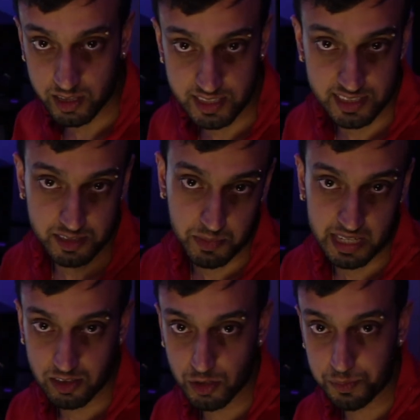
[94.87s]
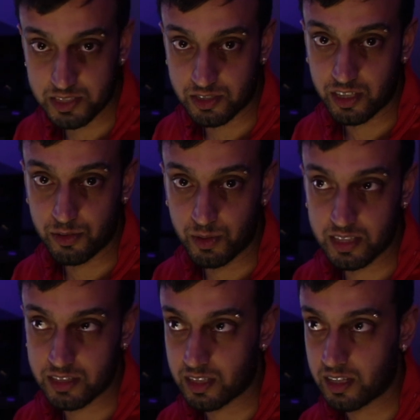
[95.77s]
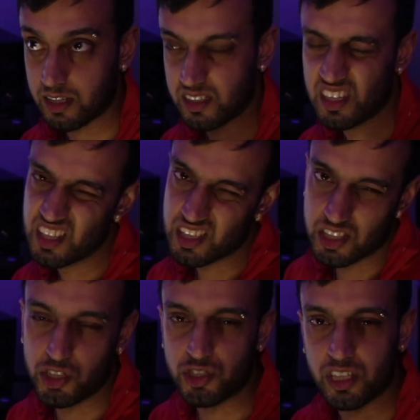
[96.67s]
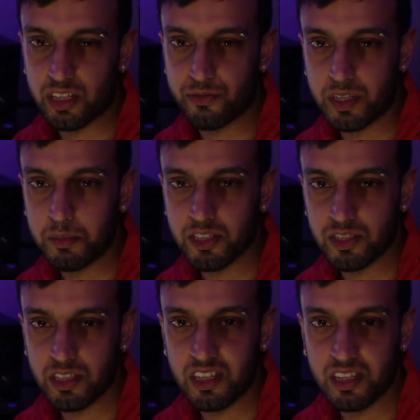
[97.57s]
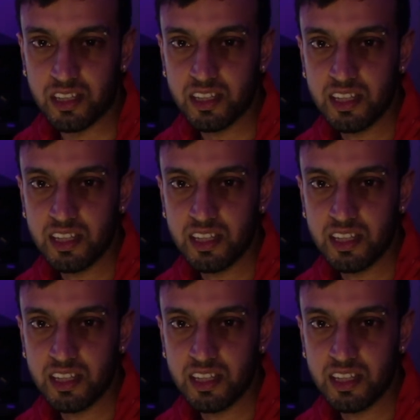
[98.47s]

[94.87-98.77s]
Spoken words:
This is the main loop I started with, usually on a female song.